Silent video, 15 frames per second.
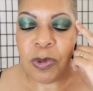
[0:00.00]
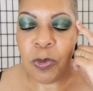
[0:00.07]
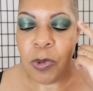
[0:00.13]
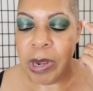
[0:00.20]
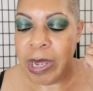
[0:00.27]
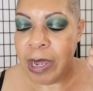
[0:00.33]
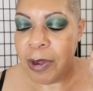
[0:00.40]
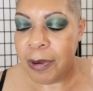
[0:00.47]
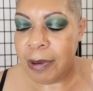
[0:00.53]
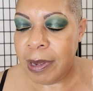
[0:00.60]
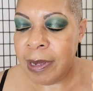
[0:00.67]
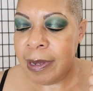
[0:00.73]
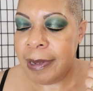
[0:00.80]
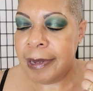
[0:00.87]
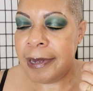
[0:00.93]
Wow.
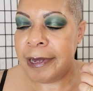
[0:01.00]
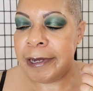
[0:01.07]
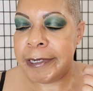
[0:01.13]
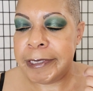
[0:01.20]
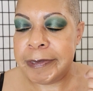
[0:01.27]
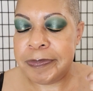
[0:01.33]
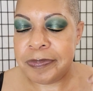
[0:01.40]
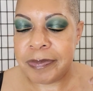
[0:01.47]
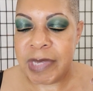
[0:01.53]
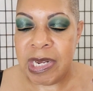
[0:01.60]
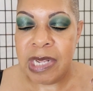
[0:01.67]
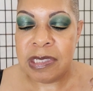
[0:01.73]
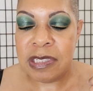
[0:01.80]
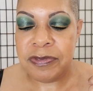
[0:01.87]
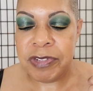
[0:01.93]
Um,
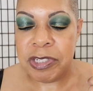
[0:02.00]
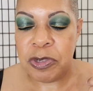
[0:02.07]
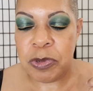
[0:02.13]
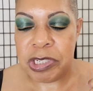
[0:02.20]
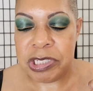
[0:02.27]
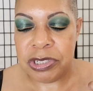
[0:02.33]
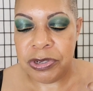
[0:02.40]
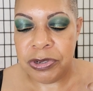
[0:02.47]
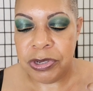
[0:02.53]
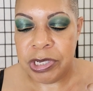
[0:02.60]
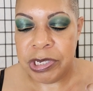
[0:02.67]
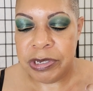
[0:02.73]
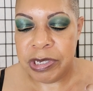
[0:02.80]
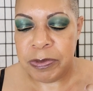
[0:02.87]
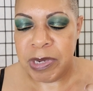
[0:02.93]
and I did read the question
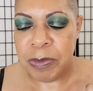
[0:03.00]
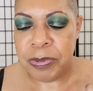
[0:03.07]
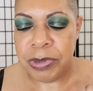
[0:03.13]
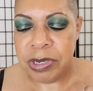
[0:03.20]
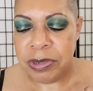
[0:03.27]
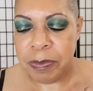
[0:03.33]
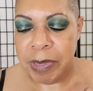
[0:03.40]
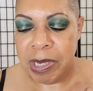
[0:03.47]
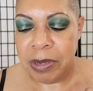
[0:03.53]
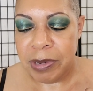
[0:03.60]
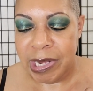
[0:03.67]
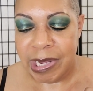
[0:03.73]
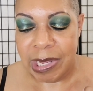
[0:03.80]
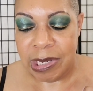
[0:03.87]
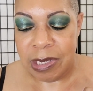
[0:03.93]
earlier, and then when I printed them out,
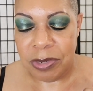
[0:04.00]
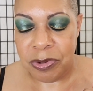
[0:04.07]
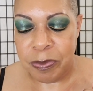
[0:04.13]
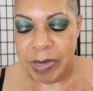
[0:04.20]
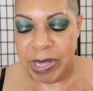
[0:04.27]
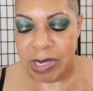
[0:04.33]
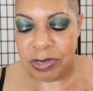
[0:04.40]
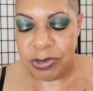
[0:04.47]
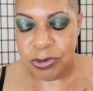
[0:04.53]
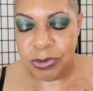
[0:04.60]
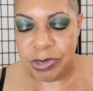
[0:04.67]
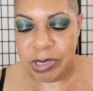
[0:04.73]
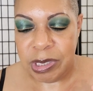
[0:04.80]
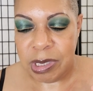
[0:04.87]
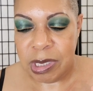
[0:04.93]
like I didn't go back
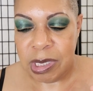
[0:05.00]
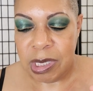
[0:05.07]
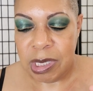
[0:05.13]
to it.